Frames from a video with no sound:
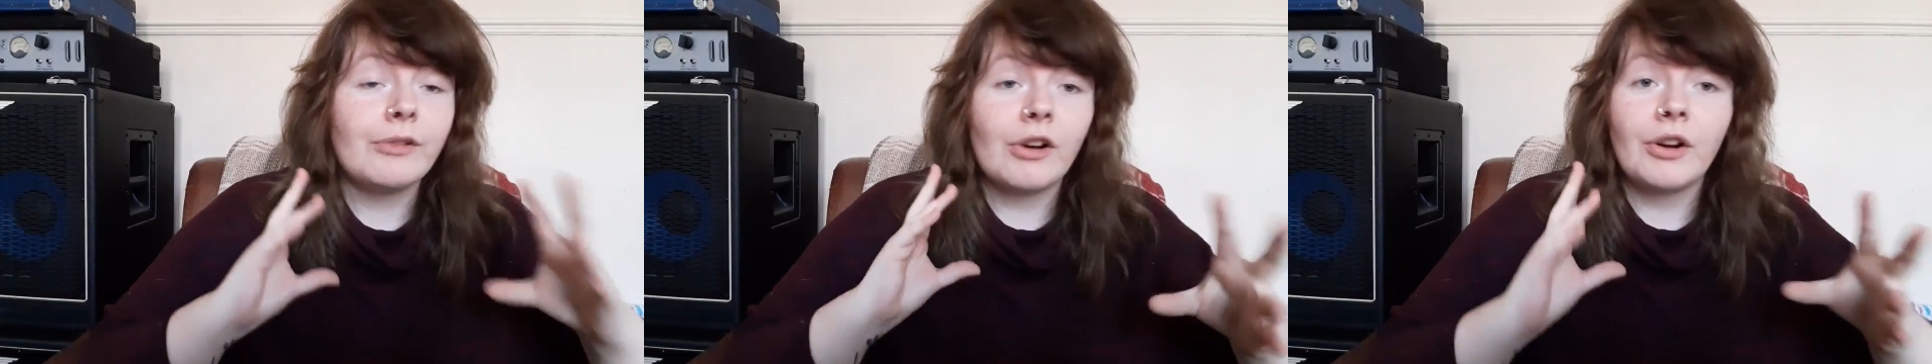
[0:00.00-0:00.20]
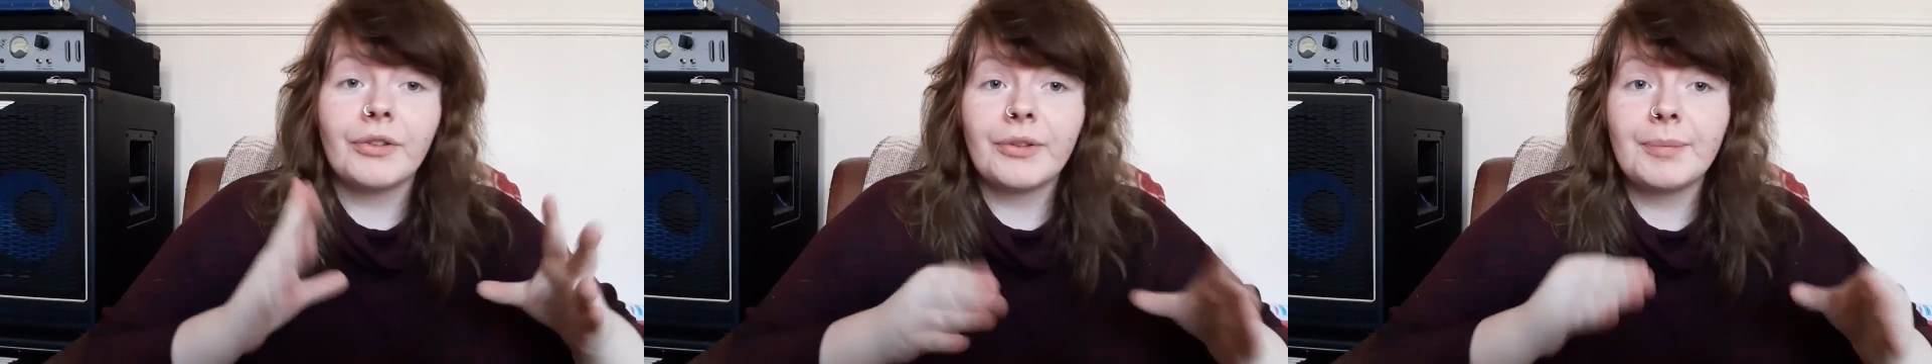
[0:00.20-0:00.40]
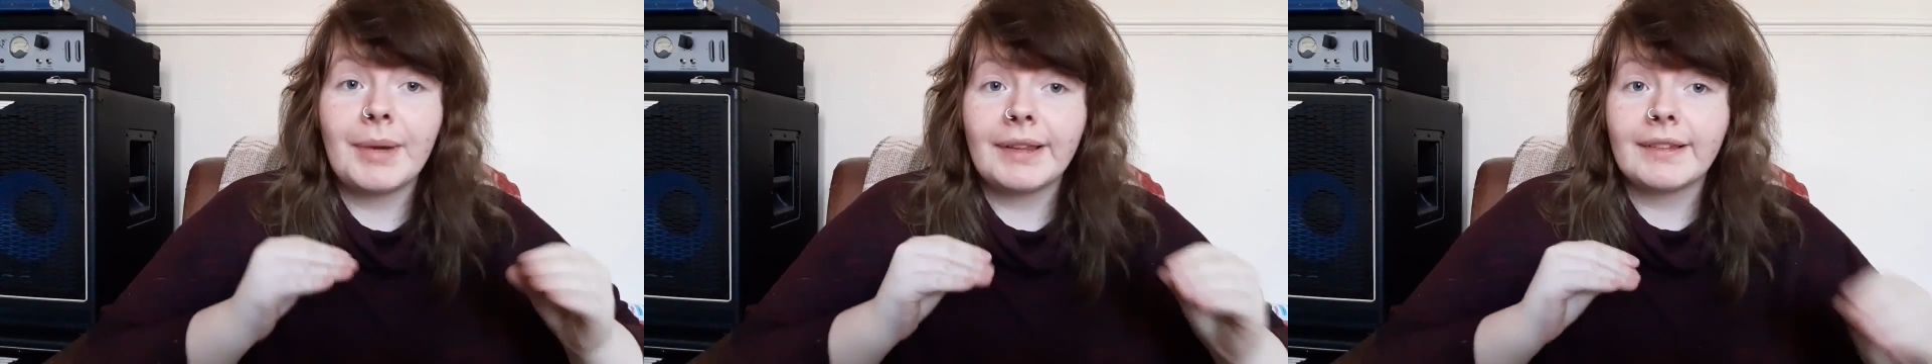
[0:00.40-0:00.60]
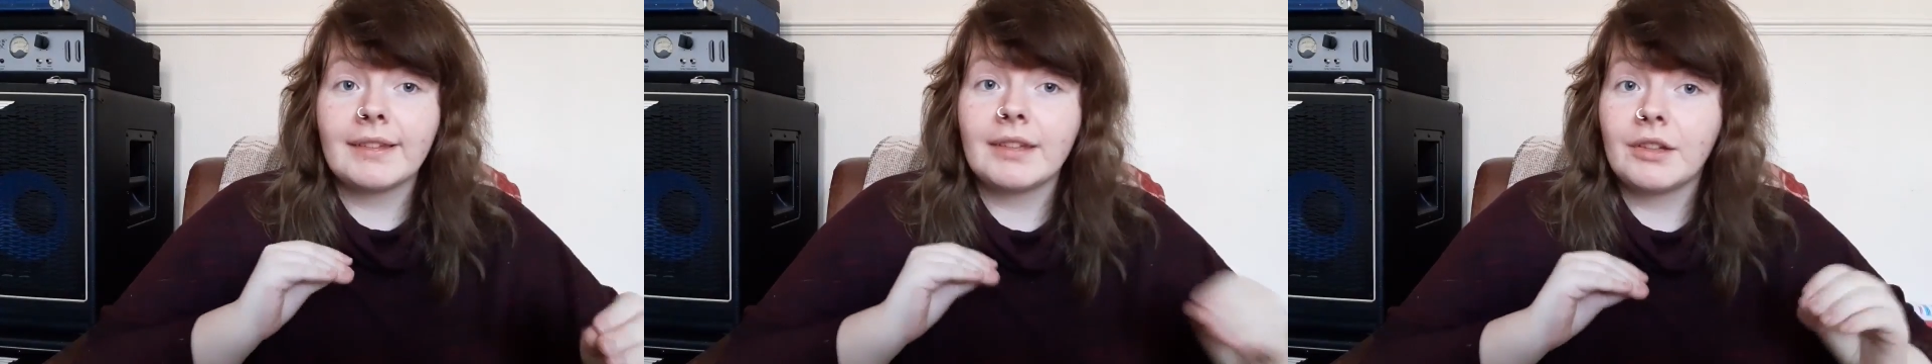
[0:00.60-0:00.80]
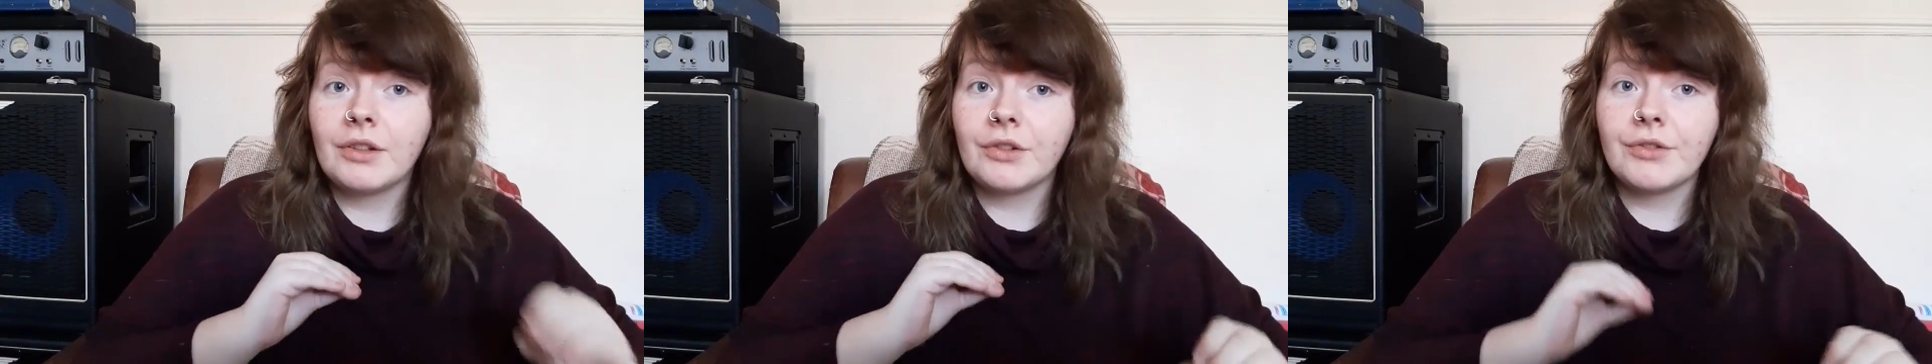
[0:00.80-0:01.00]
are
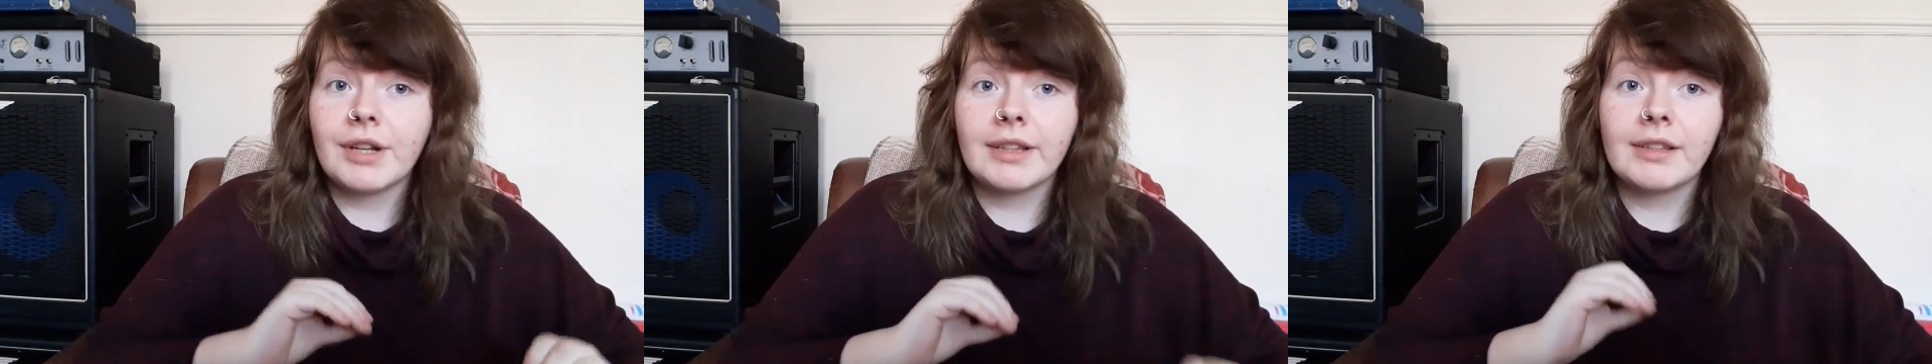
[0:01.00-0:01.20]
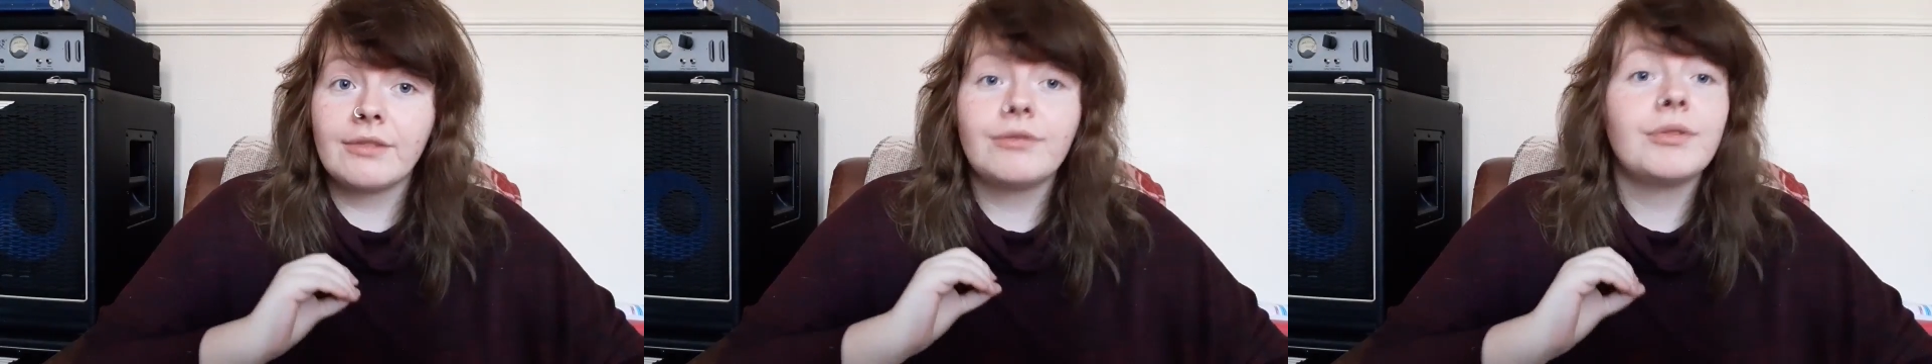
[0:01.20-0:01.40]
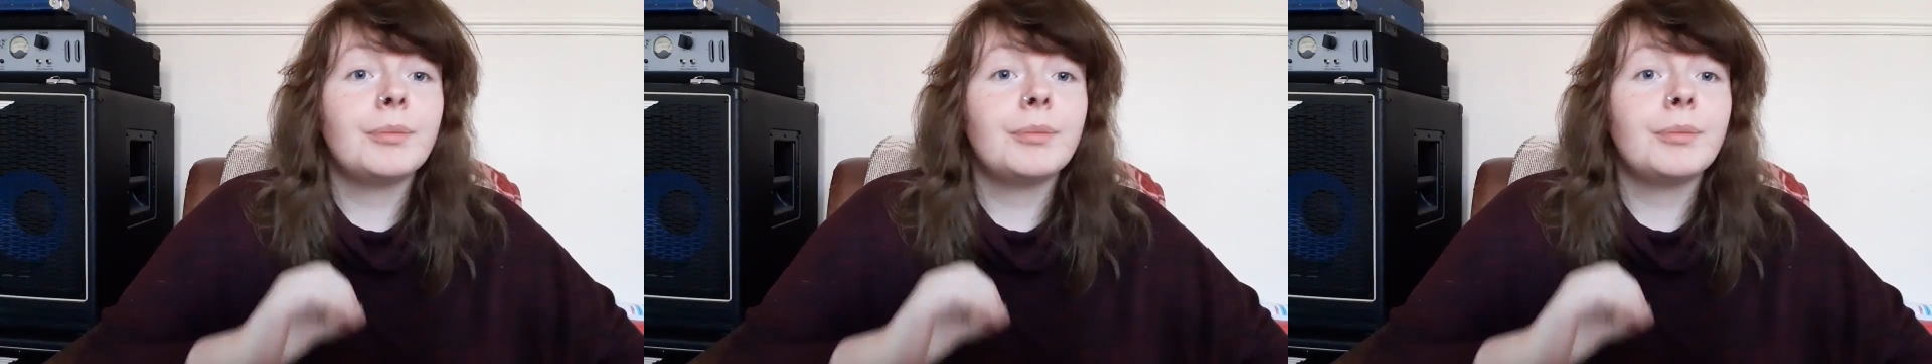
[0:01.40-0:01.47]
automatically unattractive